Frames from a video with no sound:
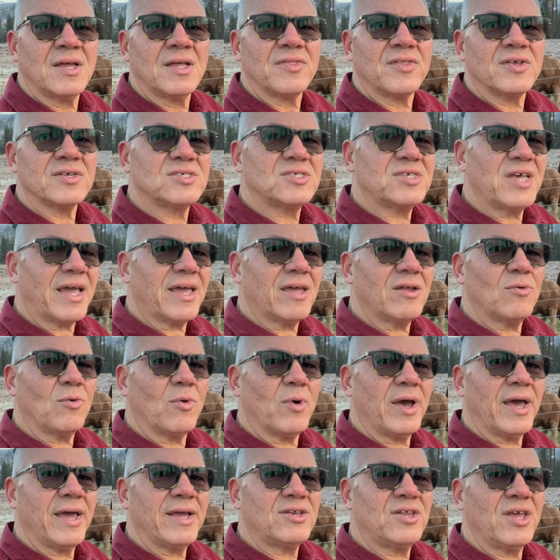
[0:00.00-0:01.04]
The second
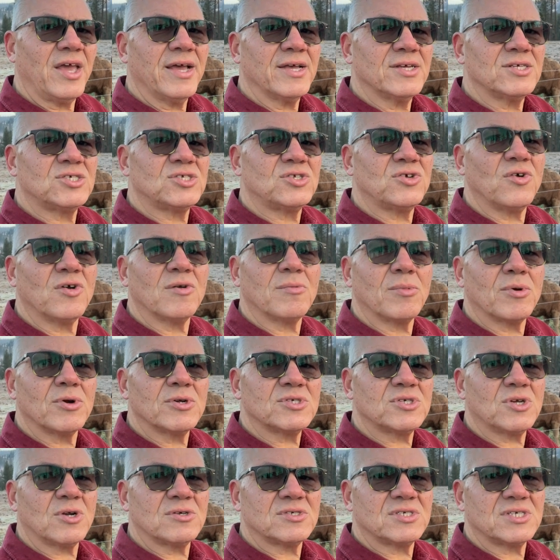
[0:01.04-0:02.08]
way is to
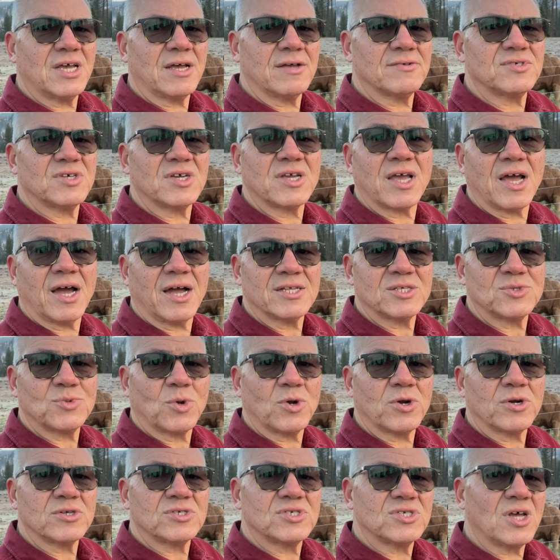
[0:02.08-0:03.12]
immerse ourselves in God's Word.